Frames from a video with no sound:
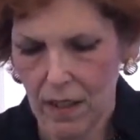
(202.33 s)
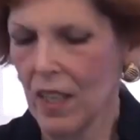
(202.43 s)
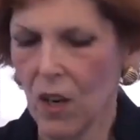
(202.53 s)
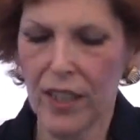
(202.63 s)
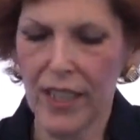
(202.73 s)

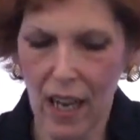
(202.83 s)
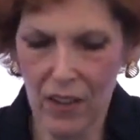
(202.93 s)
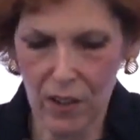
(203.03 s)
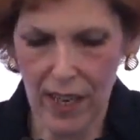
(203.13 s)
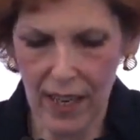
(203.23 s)
On the
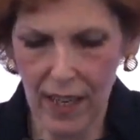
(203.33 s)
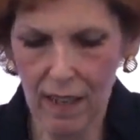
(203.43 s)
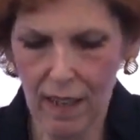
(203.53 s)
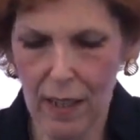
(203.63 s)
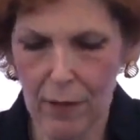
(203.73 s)
other
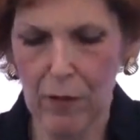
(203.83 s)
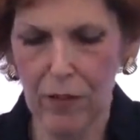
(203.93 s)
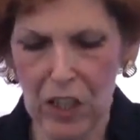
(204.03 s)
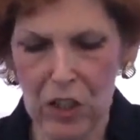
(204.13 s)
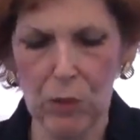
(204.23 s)
hand, if
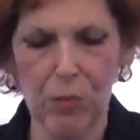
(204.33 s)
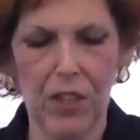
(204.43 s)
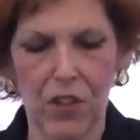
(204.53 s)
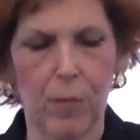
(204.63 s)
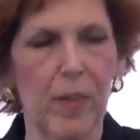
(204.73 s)
inflation
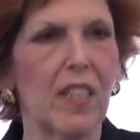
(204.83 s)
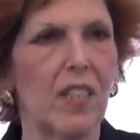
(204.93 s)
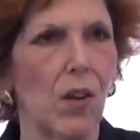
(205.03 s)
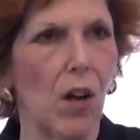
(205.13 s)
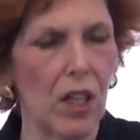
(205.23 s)
appears to be
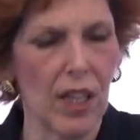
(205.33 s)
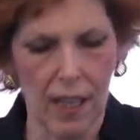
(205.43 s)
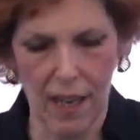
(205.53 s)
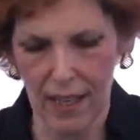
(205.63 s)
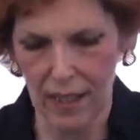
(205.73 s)

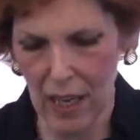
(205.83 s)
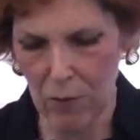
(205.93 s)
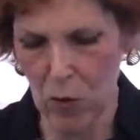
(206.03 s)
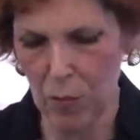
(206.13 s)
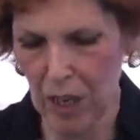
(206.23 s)
stalling at a
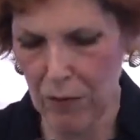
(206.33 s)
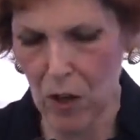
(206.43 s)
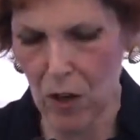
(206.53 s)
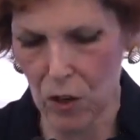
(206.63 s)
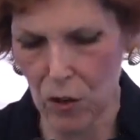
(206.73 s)
level above
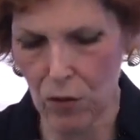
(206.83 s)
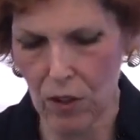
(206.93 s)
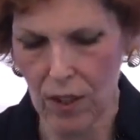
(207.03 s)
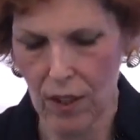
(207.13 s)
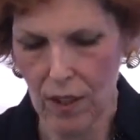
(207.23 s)
our goal,
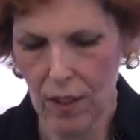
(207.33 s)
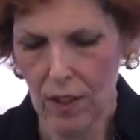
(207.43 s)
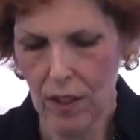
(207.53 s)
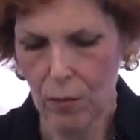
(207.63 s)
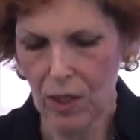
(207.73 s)

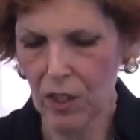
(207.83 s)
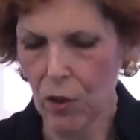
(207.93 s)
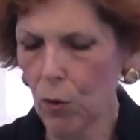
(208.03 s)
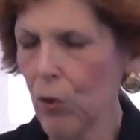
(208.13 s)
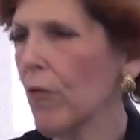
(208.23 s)
we can
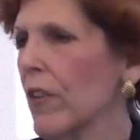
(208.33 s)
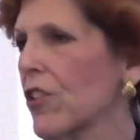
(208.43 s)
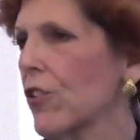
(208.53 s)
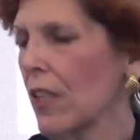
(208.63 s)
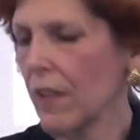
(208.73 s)
hold our
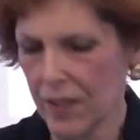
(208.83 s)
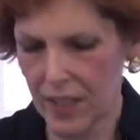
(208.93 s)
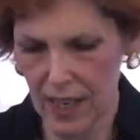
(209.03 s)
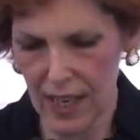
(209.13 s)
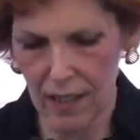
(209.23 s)
restrictive
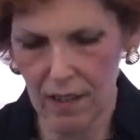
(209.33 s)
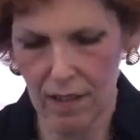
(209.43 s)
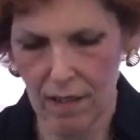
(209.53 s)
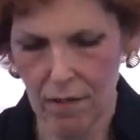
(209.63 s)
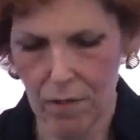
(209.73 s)

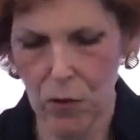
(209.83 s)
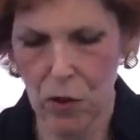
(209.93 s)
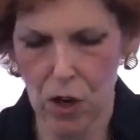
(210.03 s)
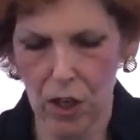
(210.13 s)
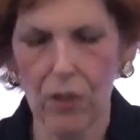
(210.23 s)
stance for
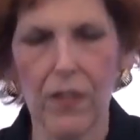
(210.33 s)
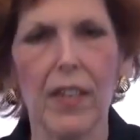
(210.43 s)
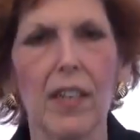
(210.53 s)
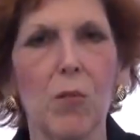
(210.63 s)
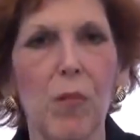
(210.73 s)
longer
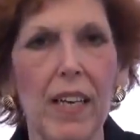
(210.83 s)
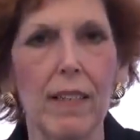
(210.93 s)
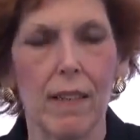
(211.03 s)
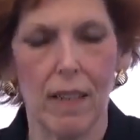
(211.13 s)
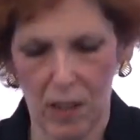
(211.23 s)
than in the
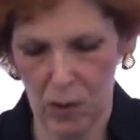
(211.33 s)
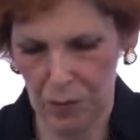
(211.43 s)
baseline.